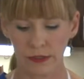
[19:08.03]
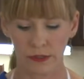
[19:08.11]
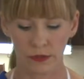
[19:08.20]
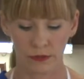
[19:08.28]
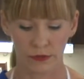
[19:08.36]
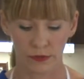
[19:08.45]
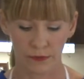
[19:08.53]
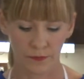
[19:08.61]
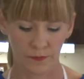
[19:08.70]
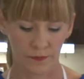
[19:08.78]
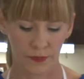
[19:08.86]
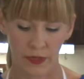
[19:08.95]
So
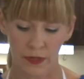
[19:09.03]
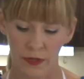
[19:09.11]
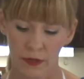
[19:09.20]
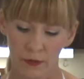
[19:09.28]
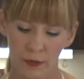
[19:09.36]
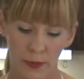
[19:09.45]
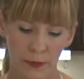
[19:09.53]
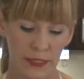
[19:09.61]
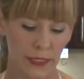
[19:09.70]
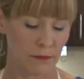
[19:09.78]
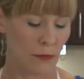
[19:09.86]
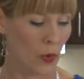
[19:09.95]
probably
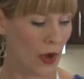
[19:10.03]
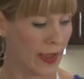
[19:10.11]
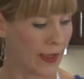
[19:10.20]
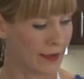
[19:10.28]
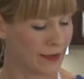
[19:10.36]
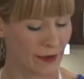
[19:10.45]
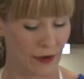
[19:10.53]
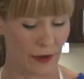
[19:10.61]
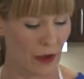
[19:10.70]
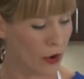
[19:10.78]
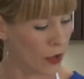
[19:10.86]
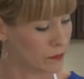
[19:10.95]
need more
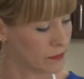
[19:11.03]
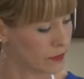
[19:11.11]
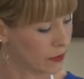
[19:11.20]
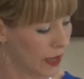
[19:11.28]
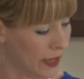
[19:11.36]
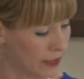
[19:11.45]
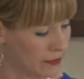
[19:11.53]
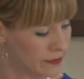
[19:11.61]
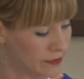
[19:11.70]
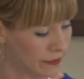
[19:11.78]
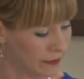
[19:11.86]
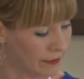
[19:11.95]

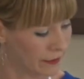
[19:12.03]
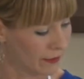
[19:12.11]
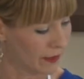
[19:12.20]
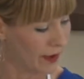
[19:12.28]
hands than